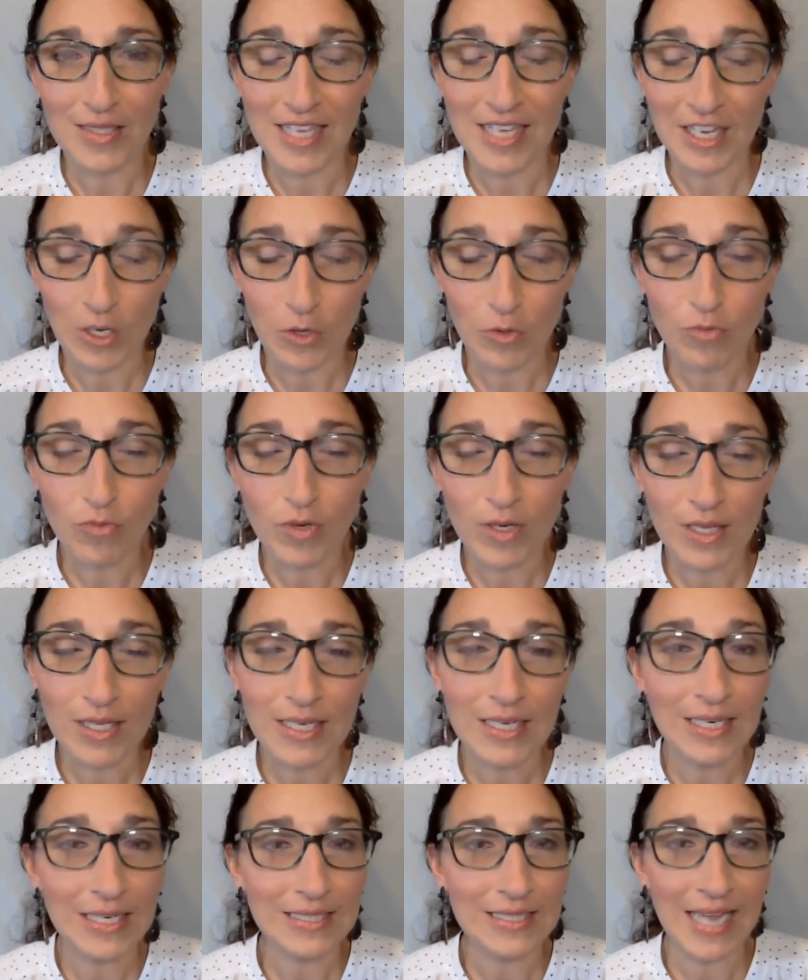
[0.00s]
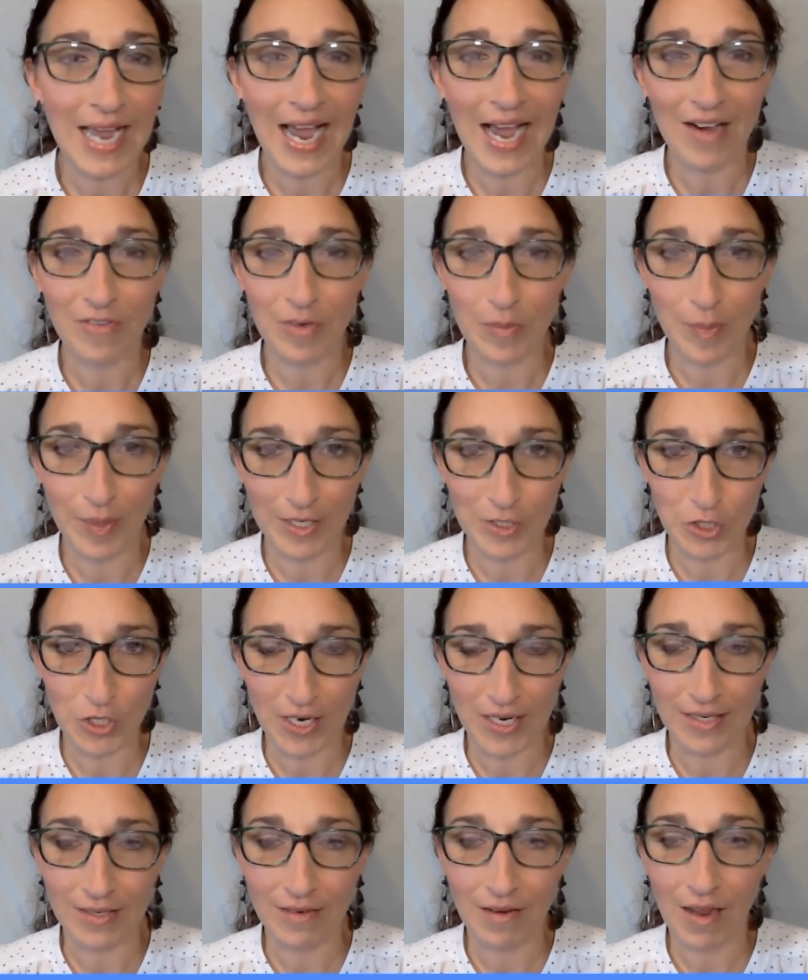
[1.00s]
is that you really need to have a
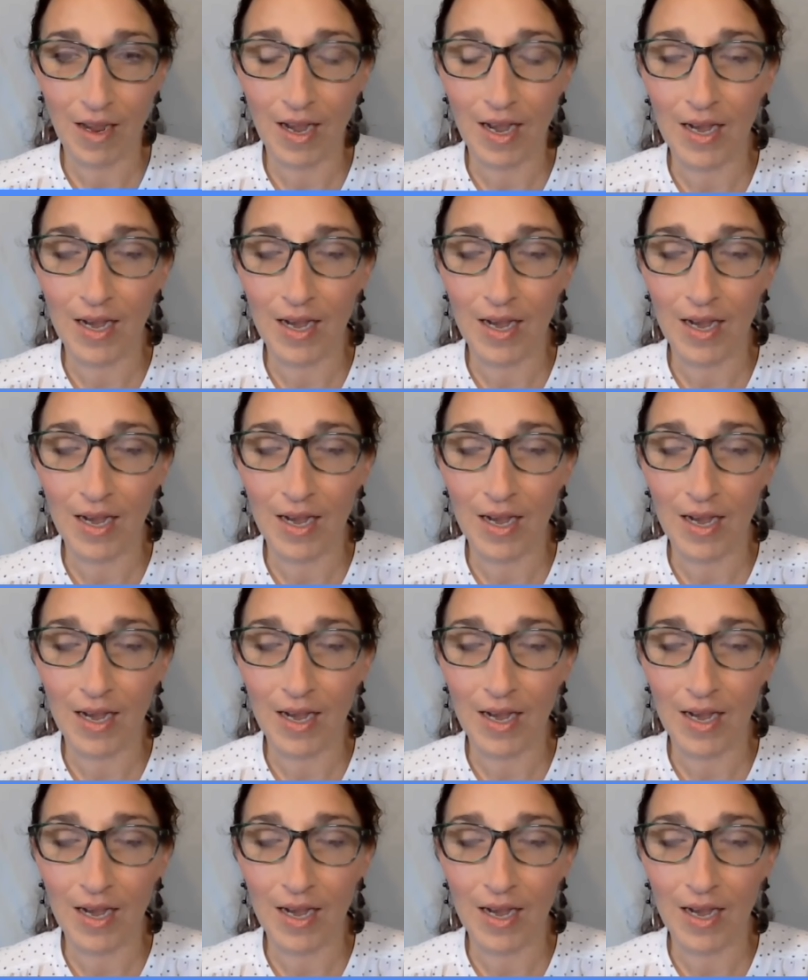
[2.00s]
budget.